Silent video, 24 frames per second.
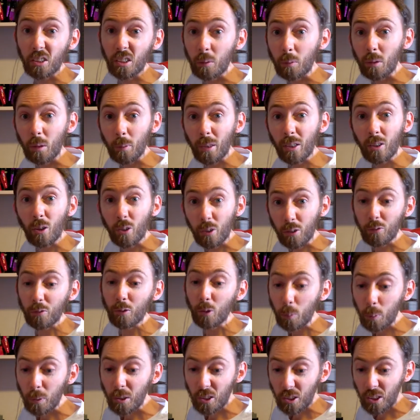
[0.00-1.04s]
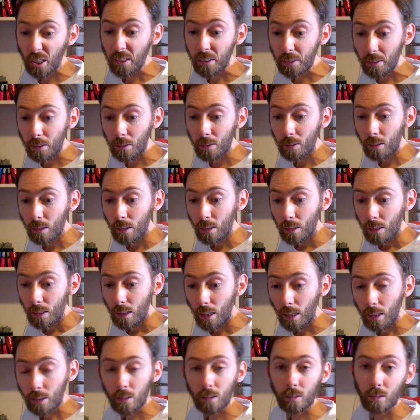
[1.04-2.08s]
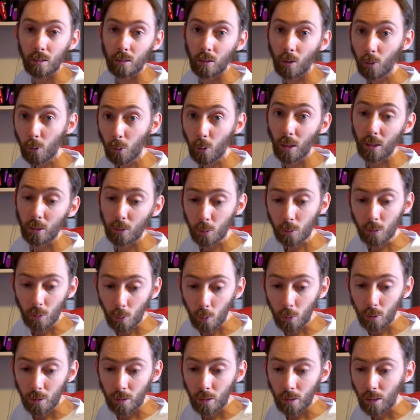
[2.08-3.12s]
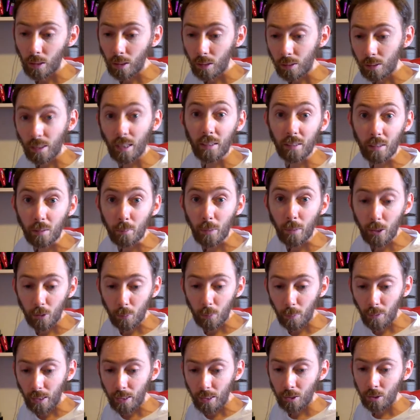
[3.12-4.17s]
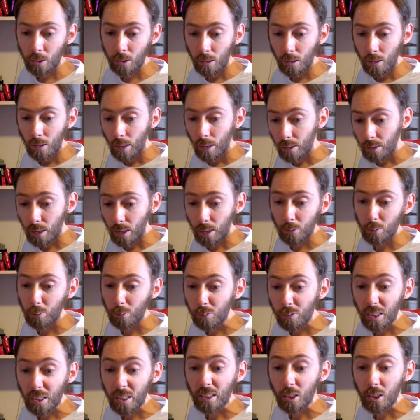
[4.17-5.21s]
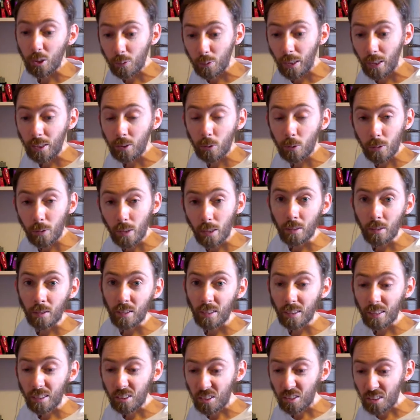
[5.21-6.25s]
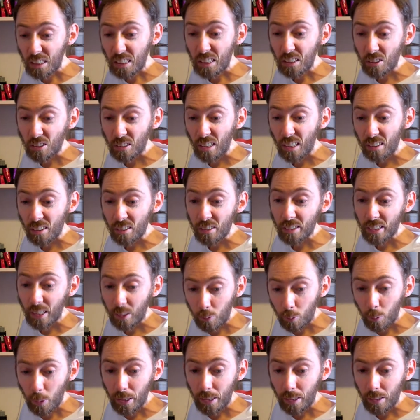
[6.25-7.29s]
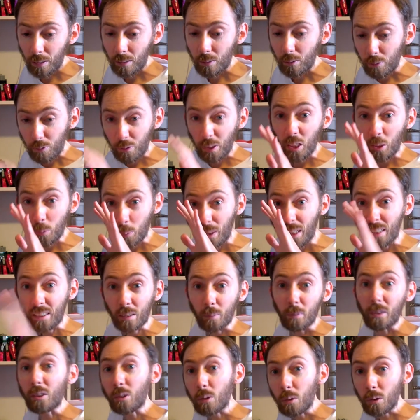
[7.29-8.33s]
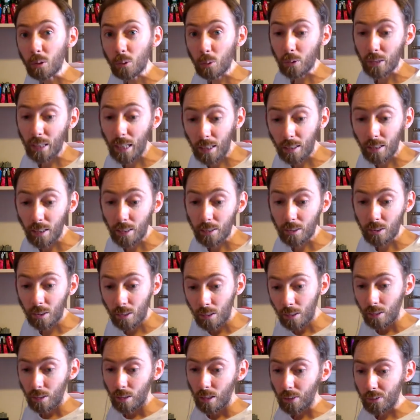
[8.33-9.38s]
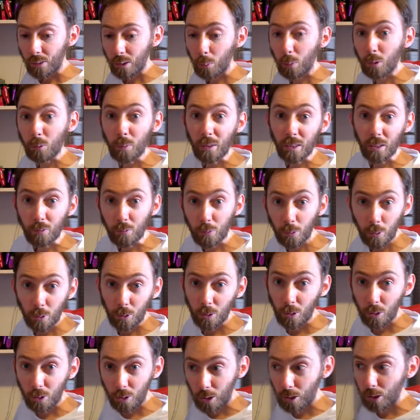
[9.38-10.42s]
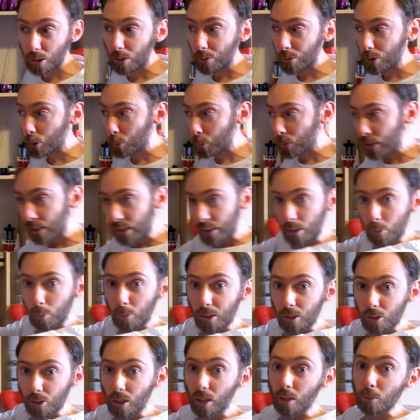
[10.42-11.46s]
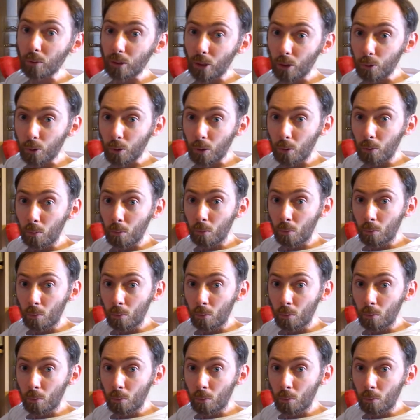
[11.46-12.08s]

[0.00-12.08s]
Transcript: knees seemed a bit on the floopy side, and although I don't own a Titan Metroplex, I'd heard from various friends who did that his knees tended to give way and faceplant him into his own allies if someone made the foolish decision of displaying him with his arms out.